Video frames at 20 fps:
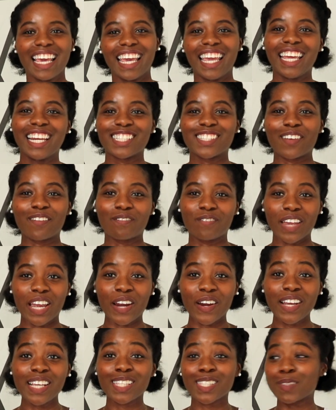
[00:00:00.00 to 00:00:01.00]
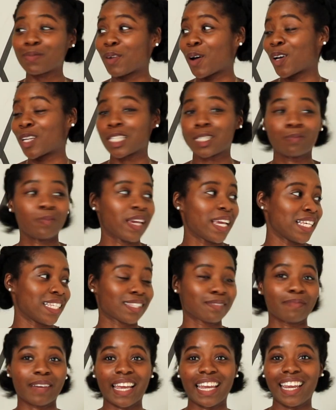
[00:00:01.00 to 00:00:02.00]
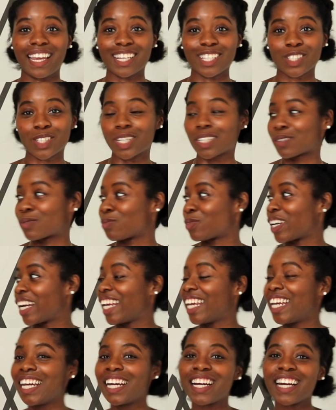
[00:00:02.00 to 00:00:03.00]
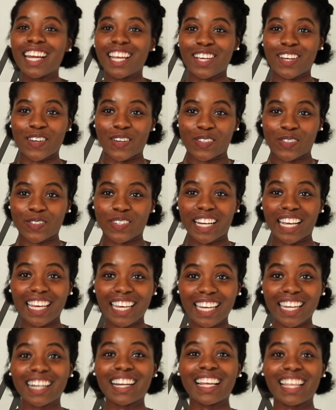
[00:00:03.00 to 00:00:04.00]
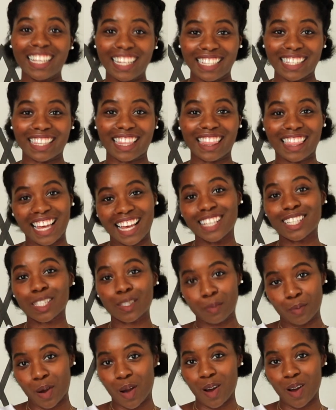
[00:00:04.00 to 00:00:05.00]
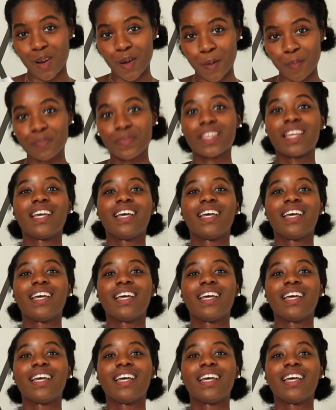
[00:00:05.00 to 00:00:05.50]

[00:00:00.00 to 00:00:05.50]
It is a very small space. My hand starts from right here and goes right here. It is that small.